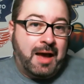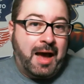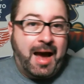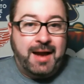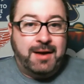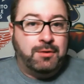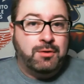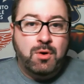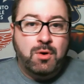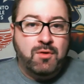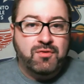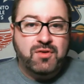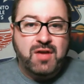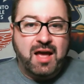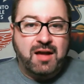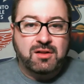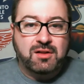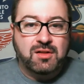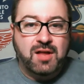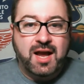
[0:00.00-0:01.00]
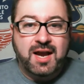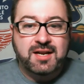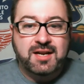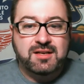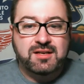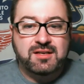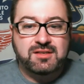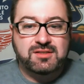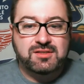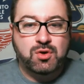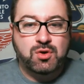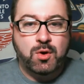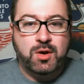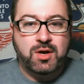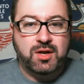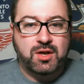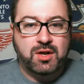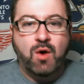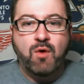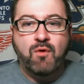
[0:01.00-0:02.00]
I don't know if Kekalainen is
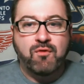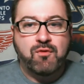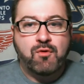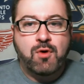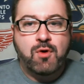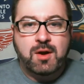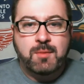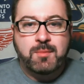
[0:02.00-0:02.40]
going to go for it.